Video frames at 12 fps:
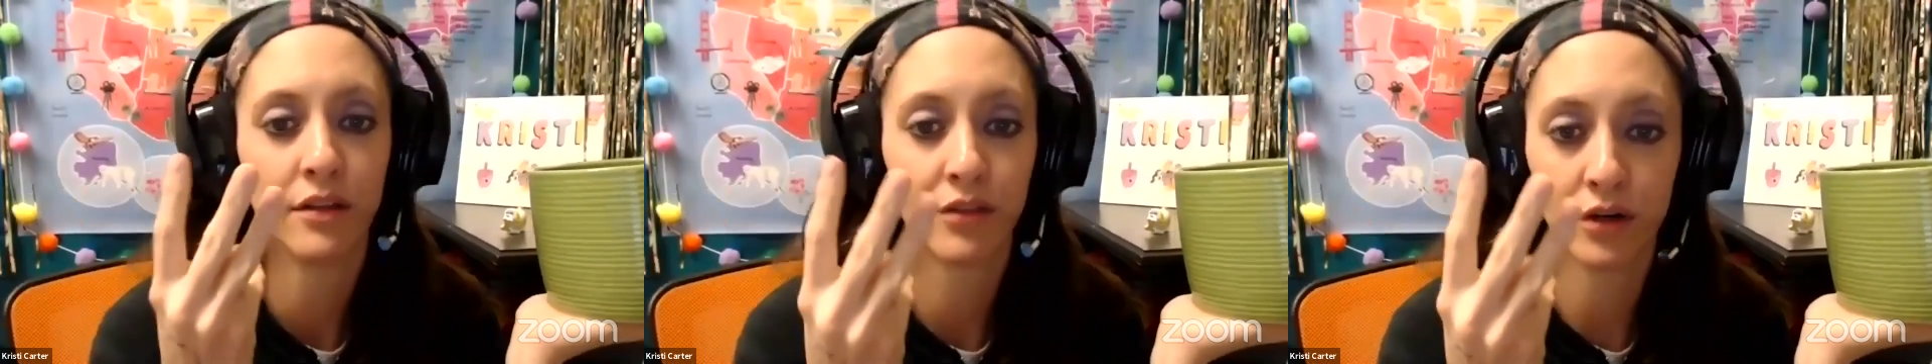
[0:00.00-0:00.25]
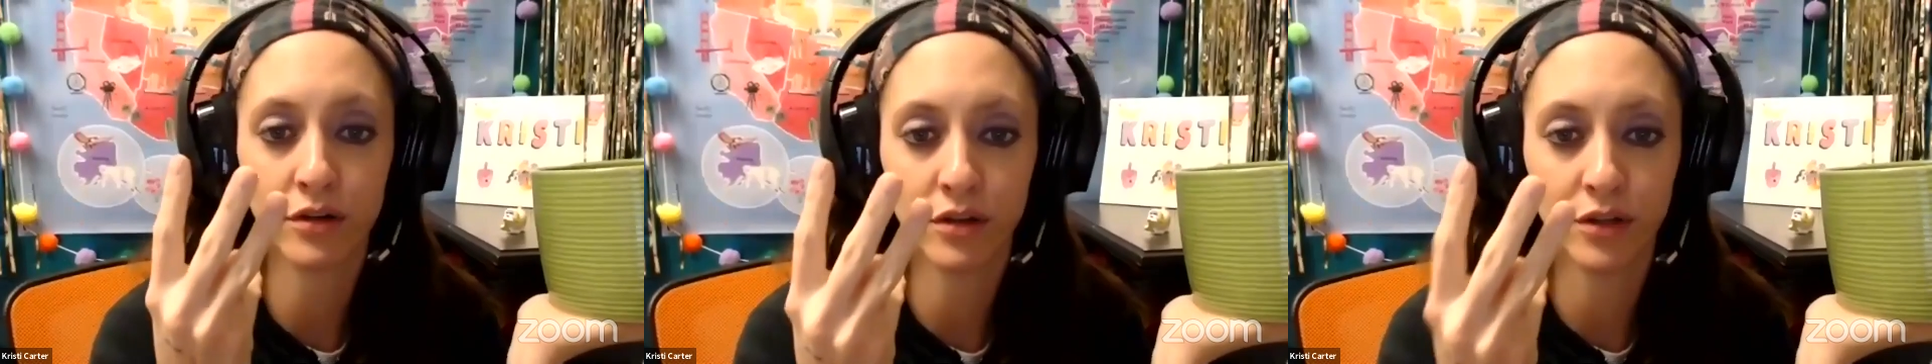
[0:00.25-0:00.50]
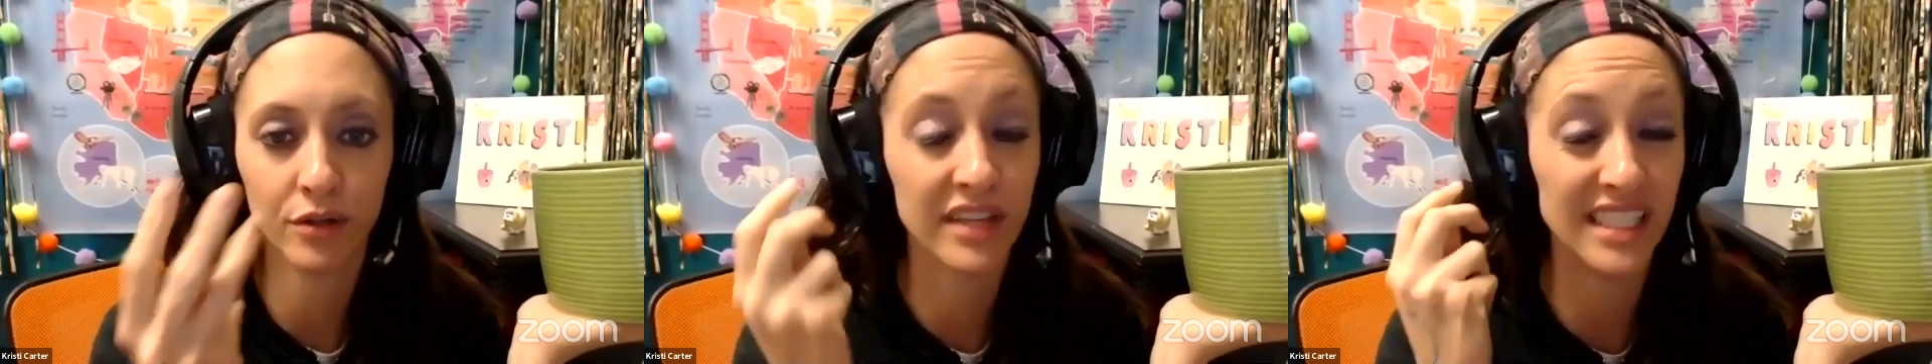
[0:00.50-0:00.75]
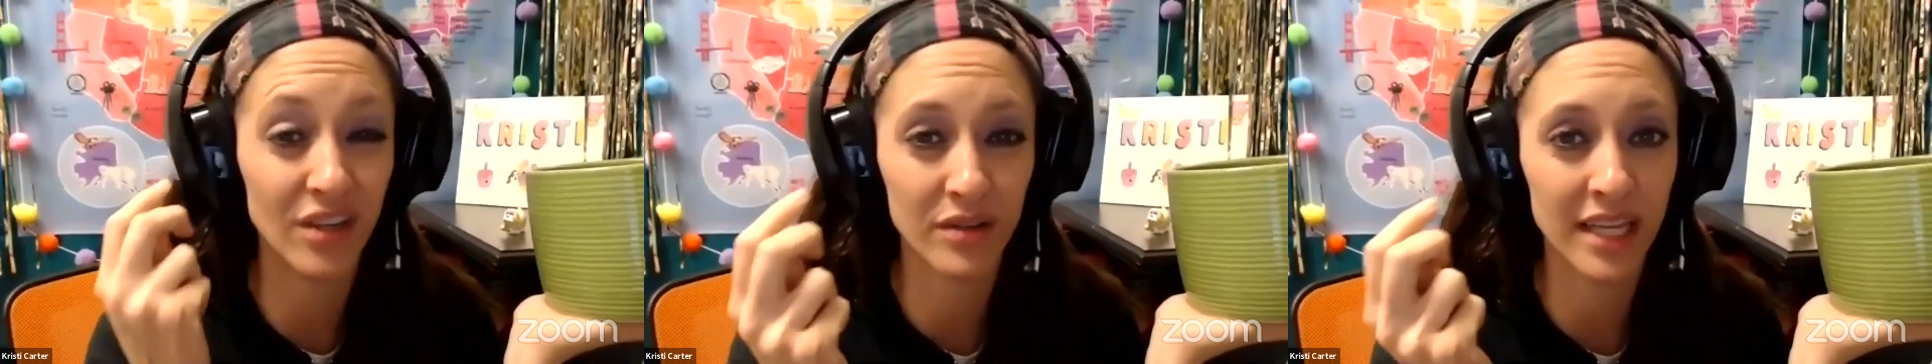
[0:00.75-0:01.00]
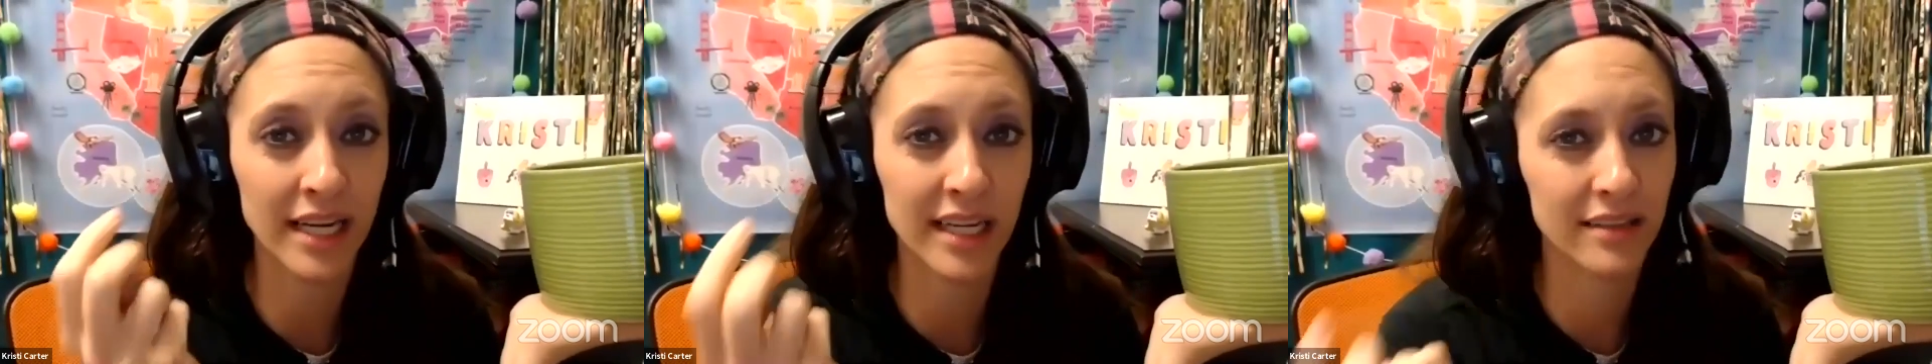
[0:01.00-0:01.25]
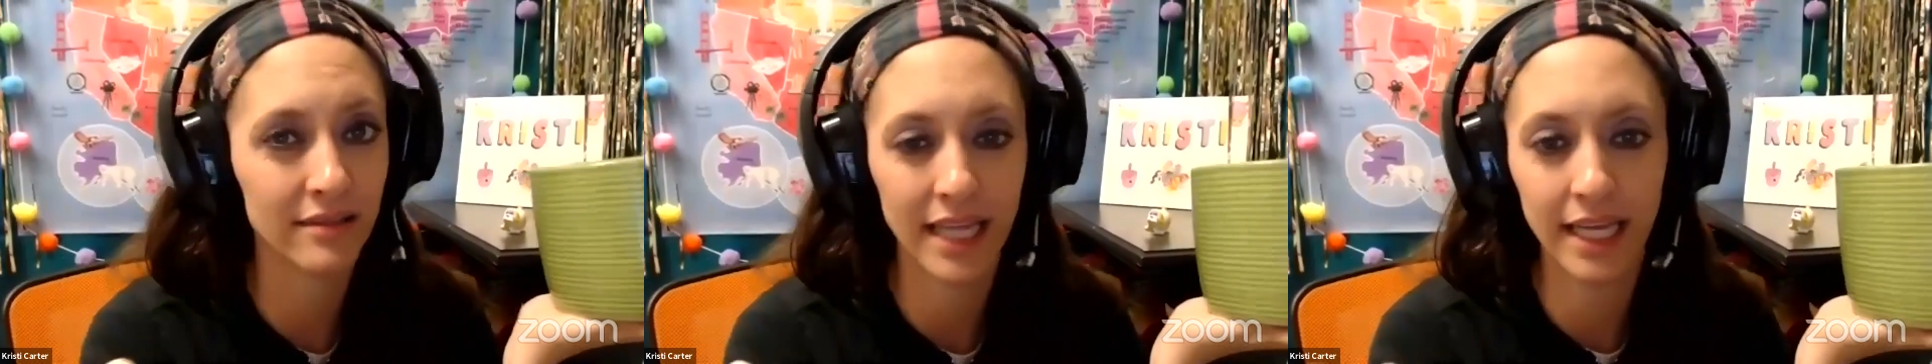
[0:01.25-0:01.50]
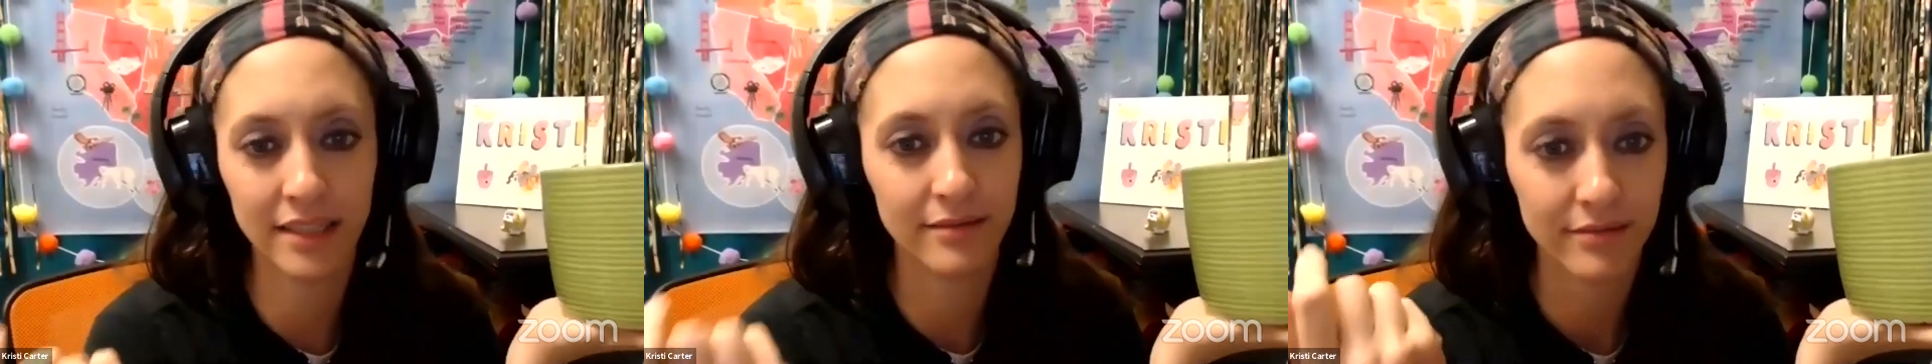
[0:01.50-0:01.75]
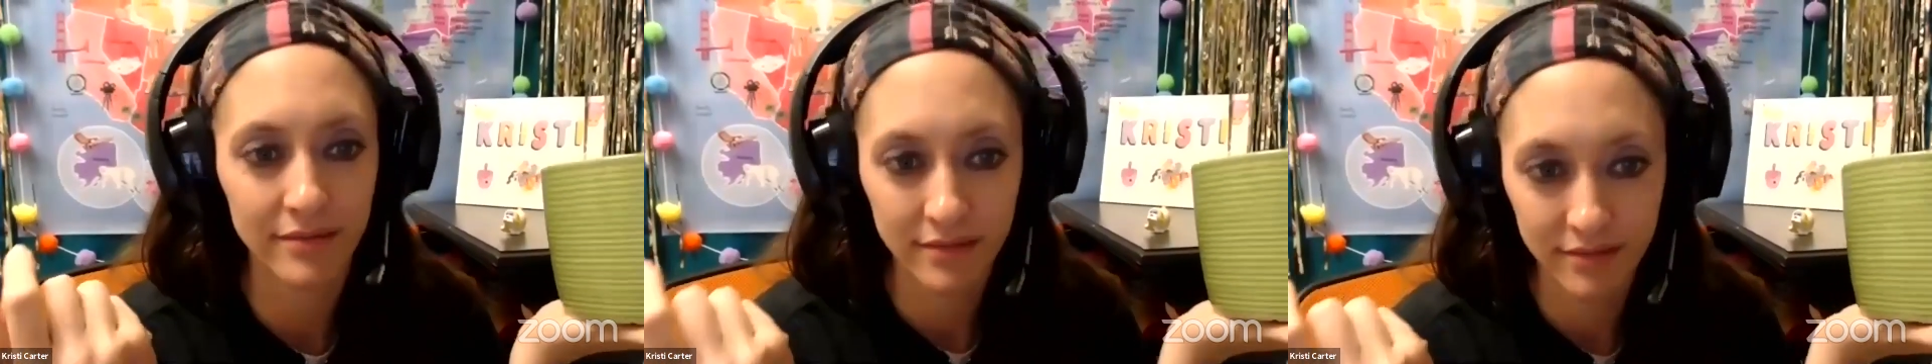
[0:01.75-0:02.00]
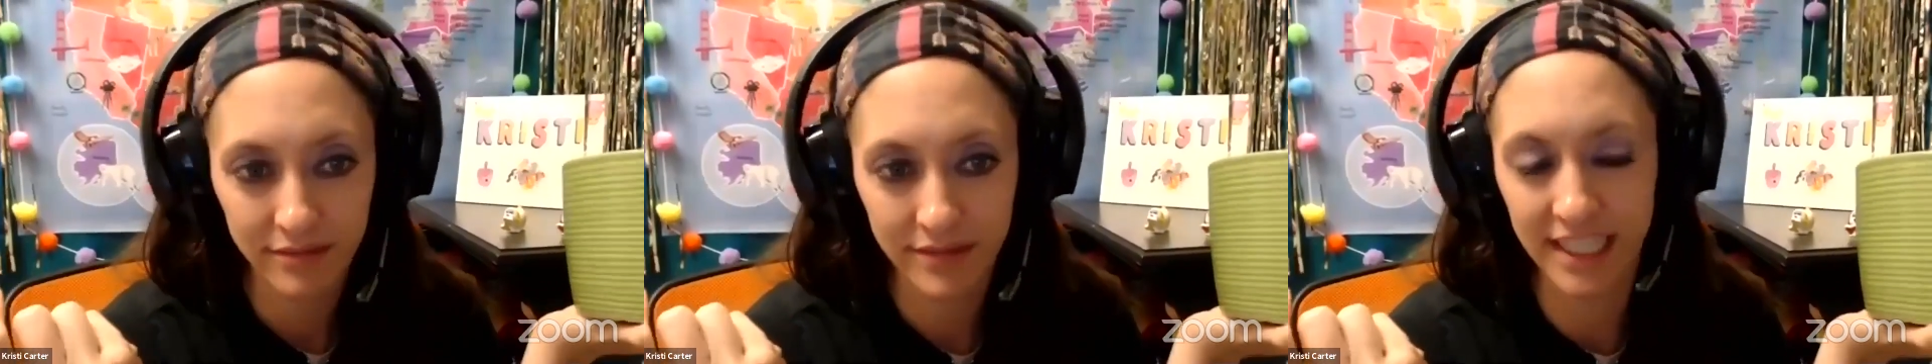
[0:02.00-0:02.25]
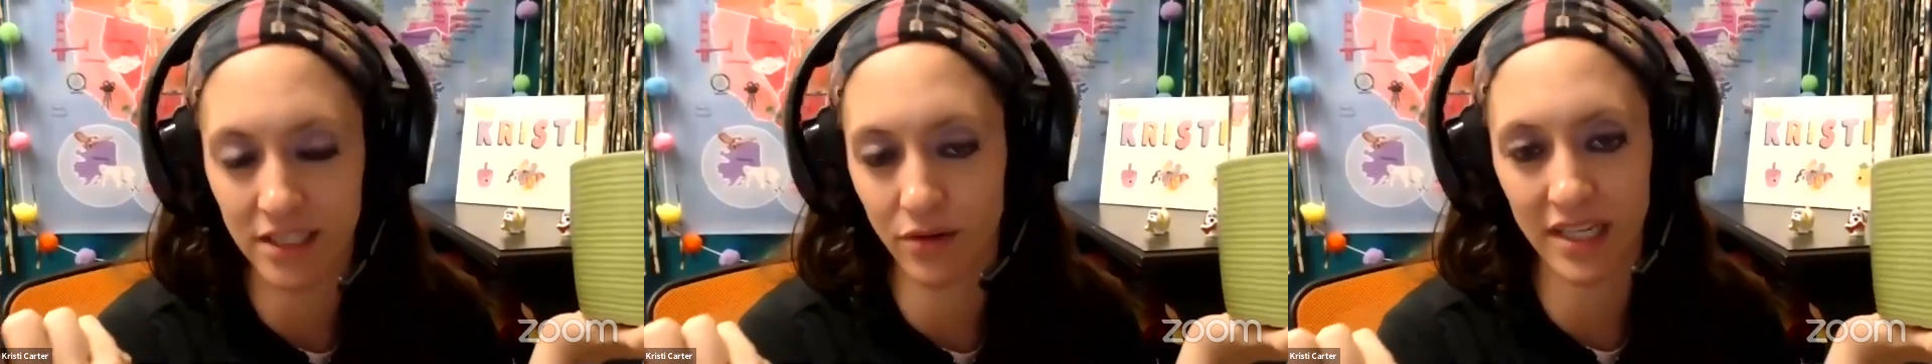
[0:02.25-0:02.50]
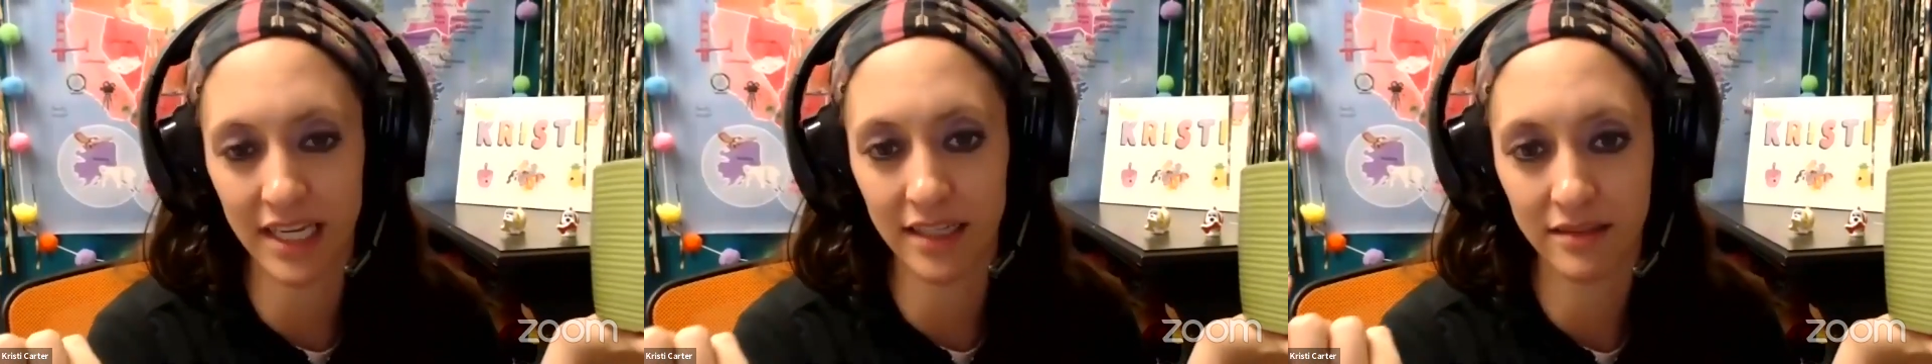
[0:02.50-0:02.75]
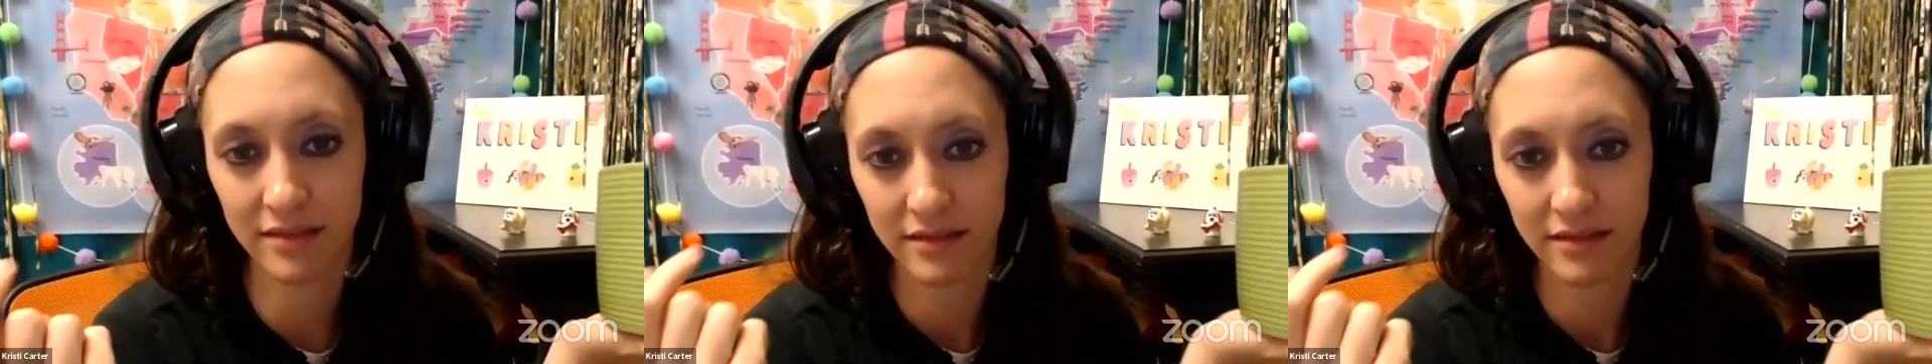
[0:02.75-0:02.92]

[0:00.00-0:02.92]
Third clue, if they don't get it, they don't get